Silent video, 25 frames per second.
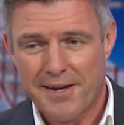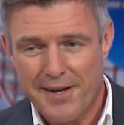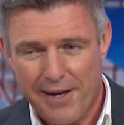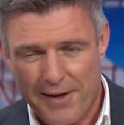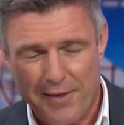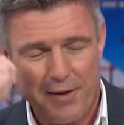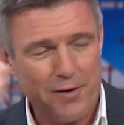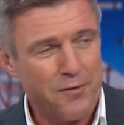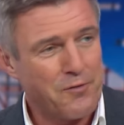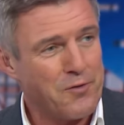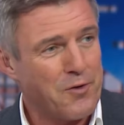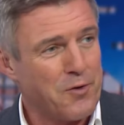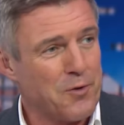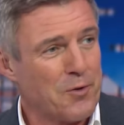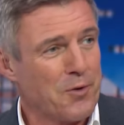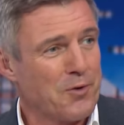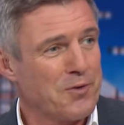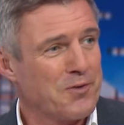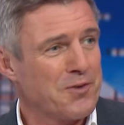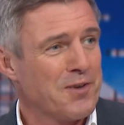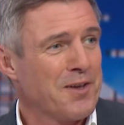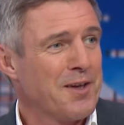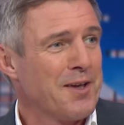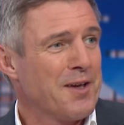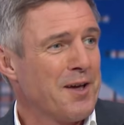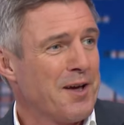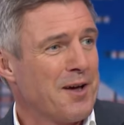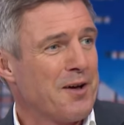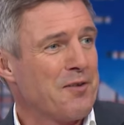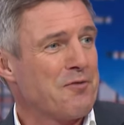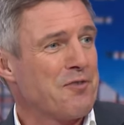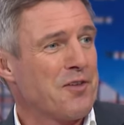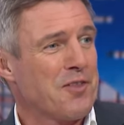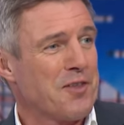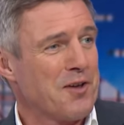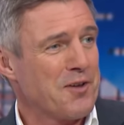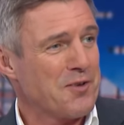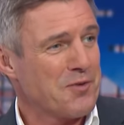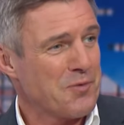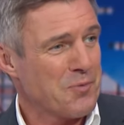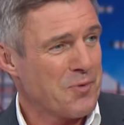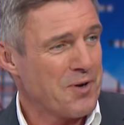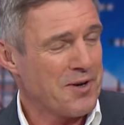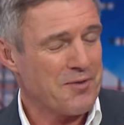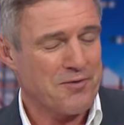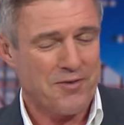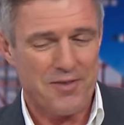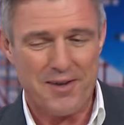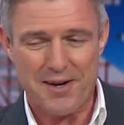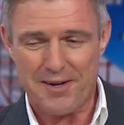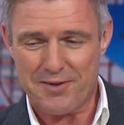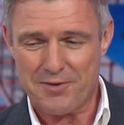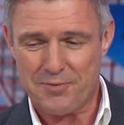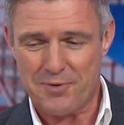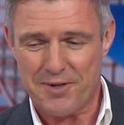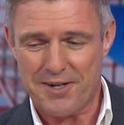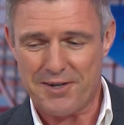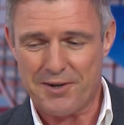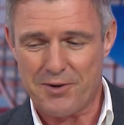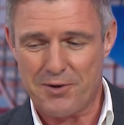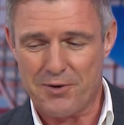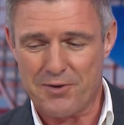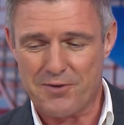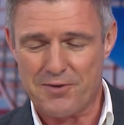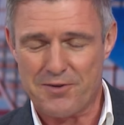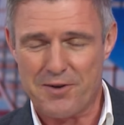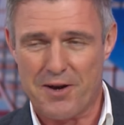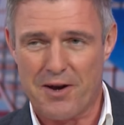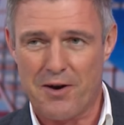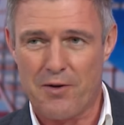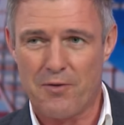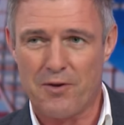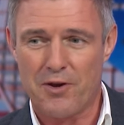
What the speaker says: And then, of course, for this week, for the next week or so,